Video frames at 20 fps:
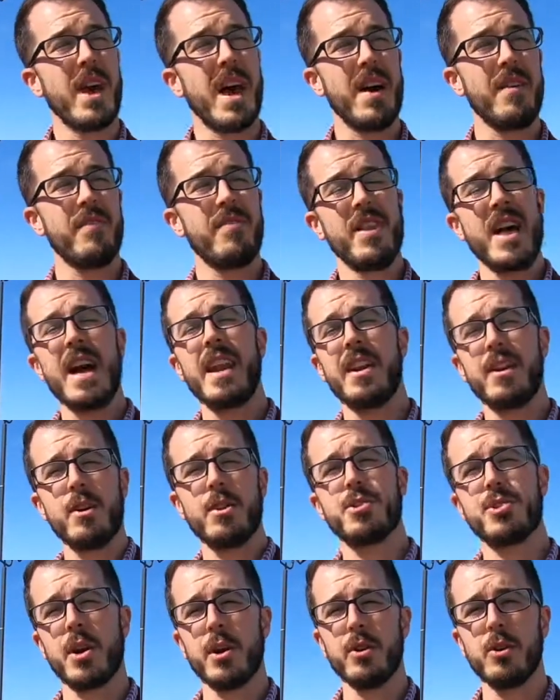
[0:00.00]
We have that in
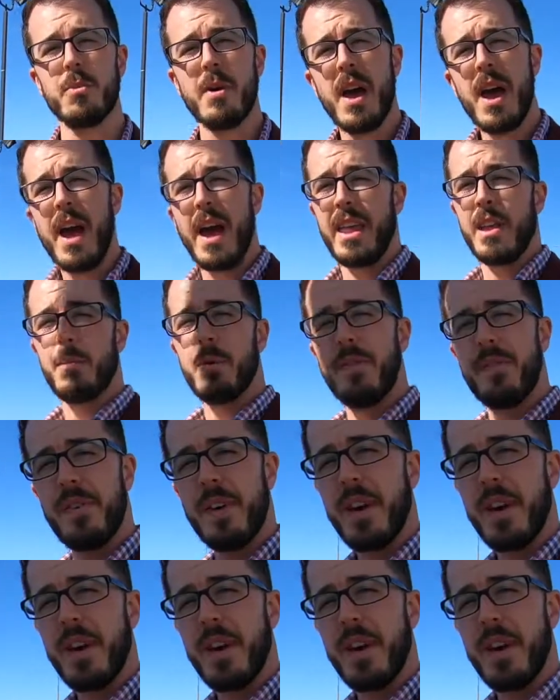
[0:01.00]
our showroom, and then we'll